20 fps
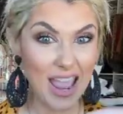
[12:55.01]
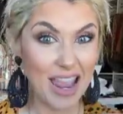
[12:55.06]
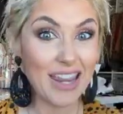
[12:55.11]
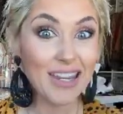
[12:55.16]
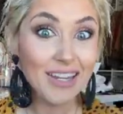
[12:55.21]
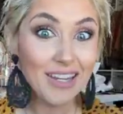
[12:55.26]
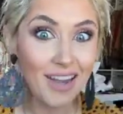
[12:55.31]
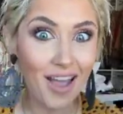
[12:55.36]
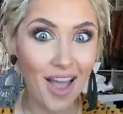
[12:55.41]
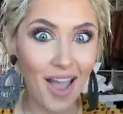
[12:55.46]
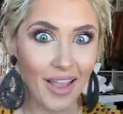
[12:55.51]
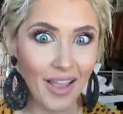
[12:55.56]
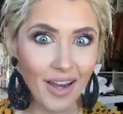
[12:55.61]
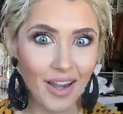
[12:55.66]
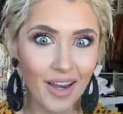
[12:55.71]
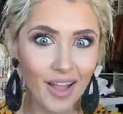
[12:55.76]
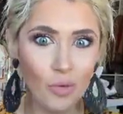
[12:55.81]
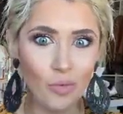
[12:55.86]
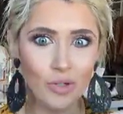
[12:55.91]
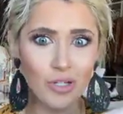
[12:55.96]

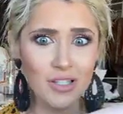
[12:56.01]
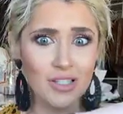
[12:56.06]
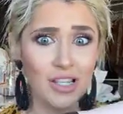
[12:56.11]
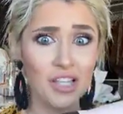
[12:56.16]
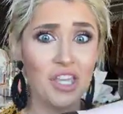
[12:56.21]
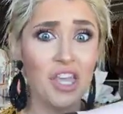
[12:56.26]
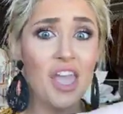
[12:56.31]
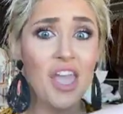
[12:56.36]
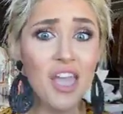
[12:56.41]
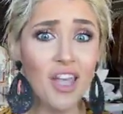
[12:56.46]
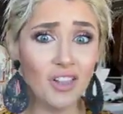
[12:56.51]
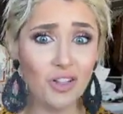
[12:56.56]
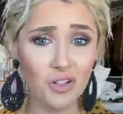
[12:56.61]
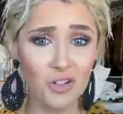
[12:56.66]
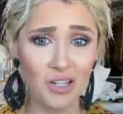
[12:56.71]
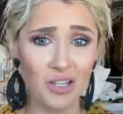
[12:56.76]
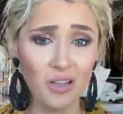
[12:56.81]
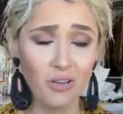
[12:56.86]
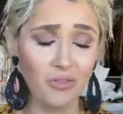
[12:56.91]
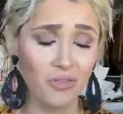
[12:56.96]
89 which is a killer
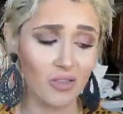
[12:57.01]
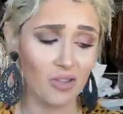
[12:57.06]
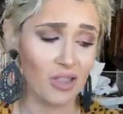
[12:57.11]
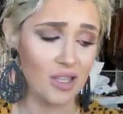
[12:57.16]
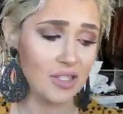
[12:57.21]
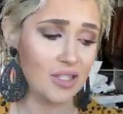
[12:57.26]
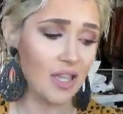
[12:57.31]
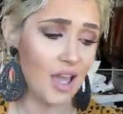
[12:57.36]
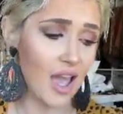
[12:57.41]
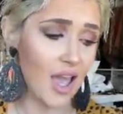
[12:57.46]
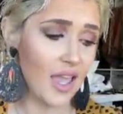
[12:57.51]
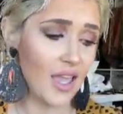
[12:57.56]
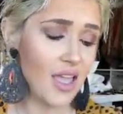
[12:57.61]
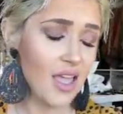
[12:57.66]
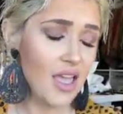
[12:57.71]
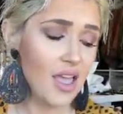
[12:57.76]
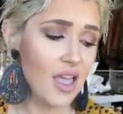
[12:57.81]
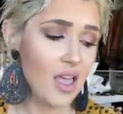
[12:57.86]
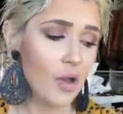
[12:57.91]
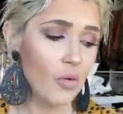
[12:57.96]
deal for this guy,
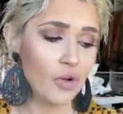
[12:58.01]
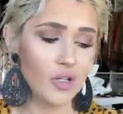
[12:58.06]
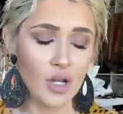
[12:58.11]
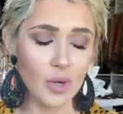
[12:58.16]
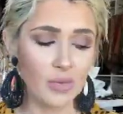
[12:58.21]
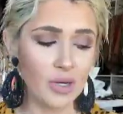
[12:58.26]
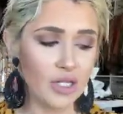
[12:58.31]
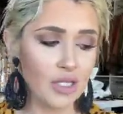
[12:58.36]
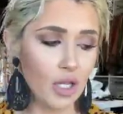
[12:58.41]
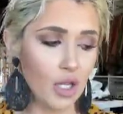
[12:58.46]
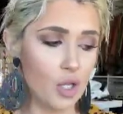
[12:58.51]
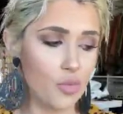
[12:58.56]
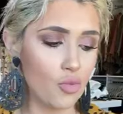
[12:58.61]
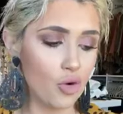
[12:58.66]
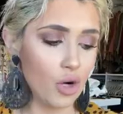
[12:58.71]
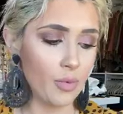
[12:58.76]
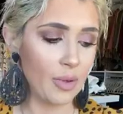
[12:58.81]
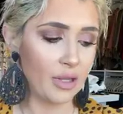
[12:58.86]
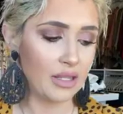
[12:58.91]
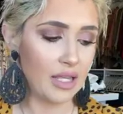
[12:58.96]
which I'm going to tell you
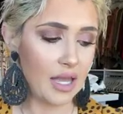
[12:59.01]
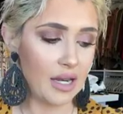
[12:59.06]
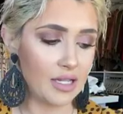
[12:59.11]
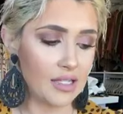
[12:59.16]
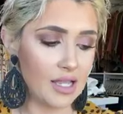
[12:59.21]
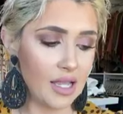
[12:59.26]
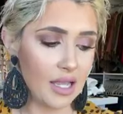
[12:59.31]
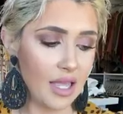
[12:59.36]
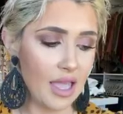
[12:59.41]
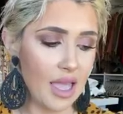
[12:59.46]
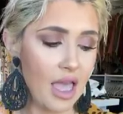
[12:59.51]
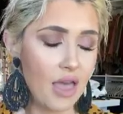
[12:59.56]
more about that in a second.